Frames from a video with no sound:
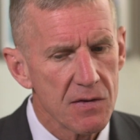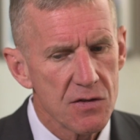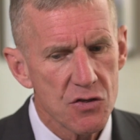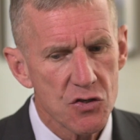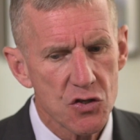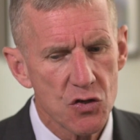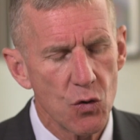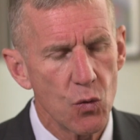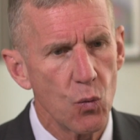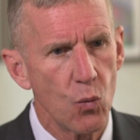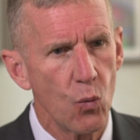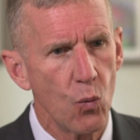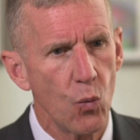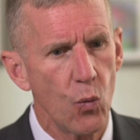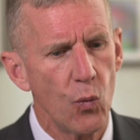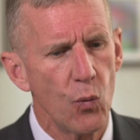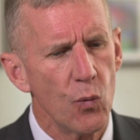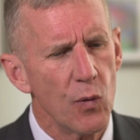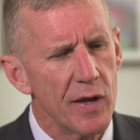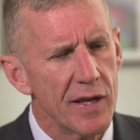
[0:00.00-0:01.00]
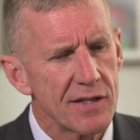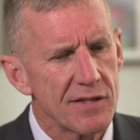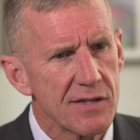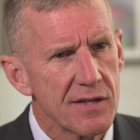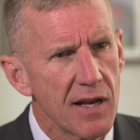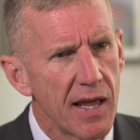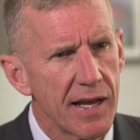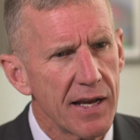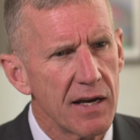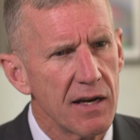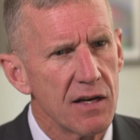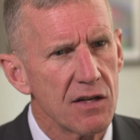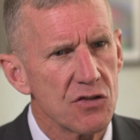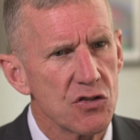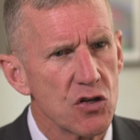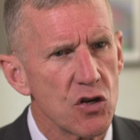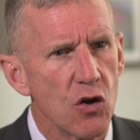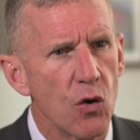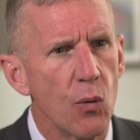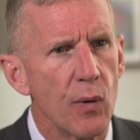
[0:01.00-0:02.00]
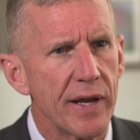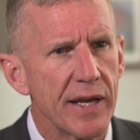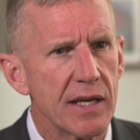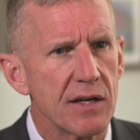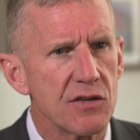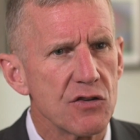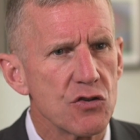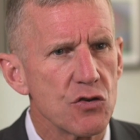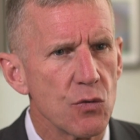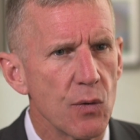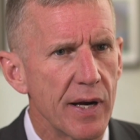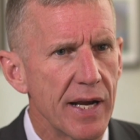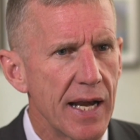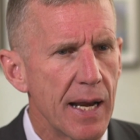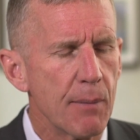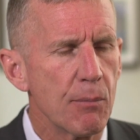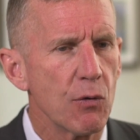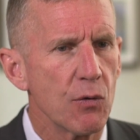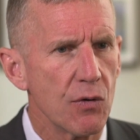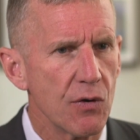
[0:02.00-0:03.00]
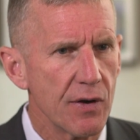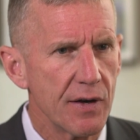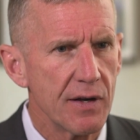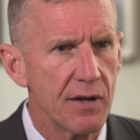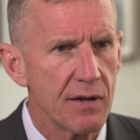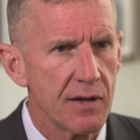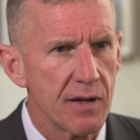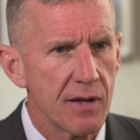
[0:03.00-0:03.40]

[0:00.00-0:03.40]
So it's like us going into a neighborhood